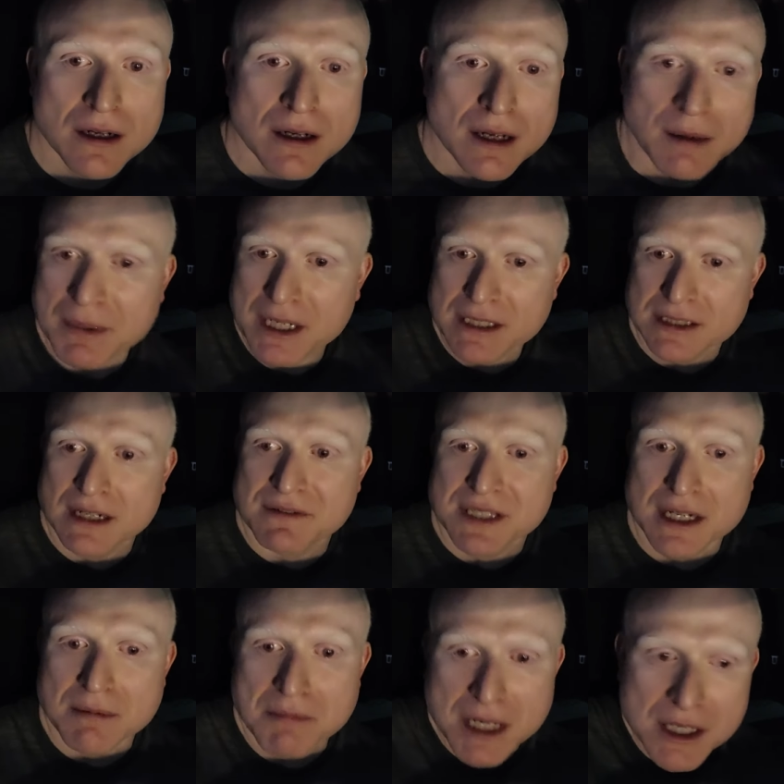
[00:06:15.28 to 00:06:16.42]
And because they've
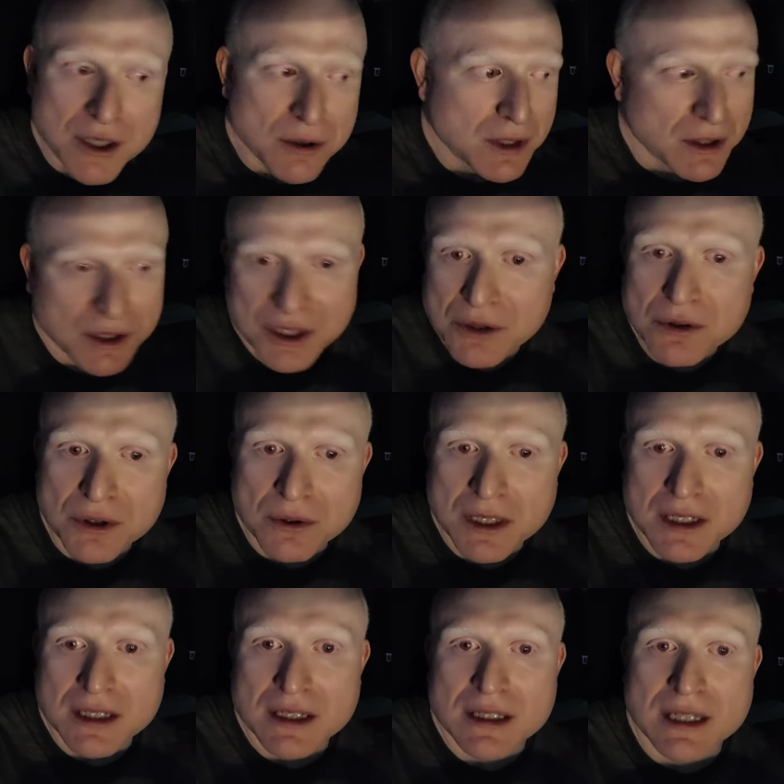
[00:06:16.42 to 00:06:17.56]
seen me do it or you do
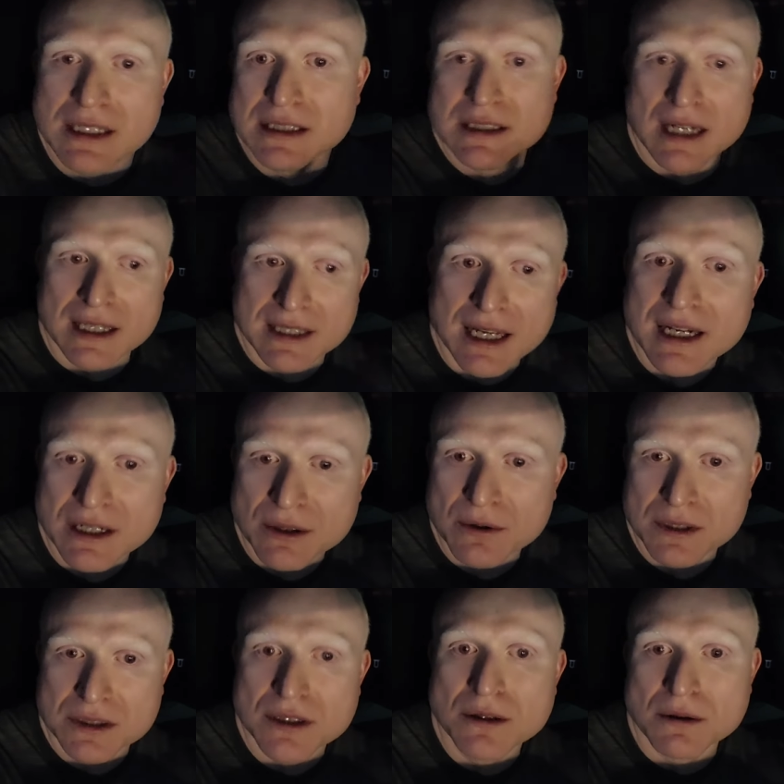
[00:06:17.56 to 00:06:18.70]
it, they decide they can do
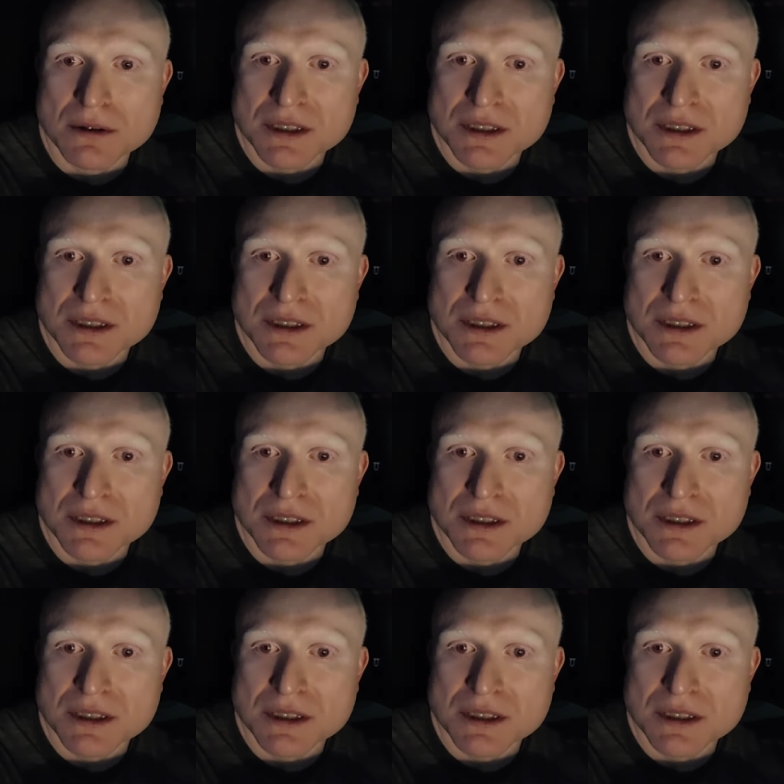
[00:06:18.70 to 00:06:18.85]
it too.